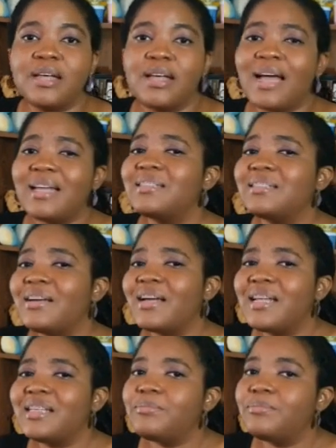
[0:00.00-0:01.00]
And is there
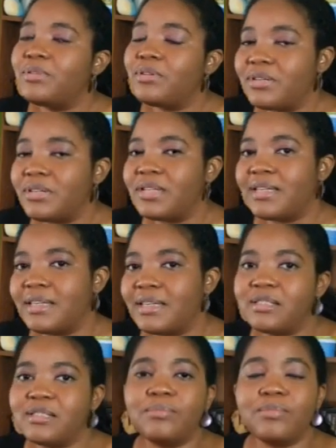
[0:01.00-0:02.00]
any blood in
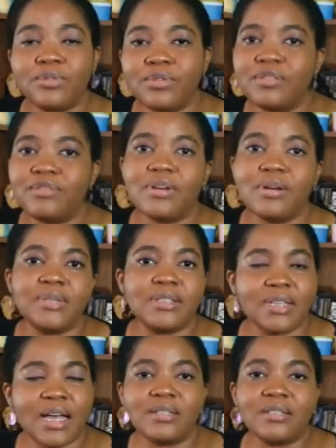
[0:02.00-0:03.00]
it, both the vomit
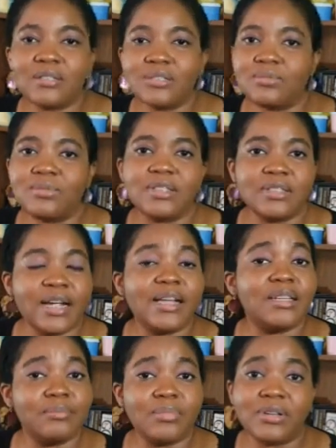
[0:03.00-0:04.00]
and the stool? Is there any
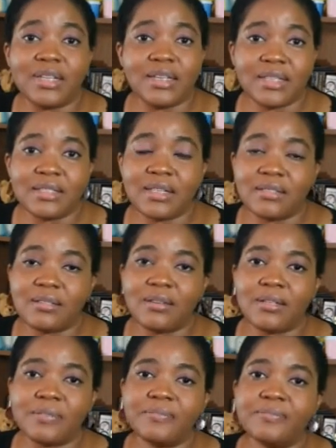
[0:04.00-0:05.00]
blood in it at all?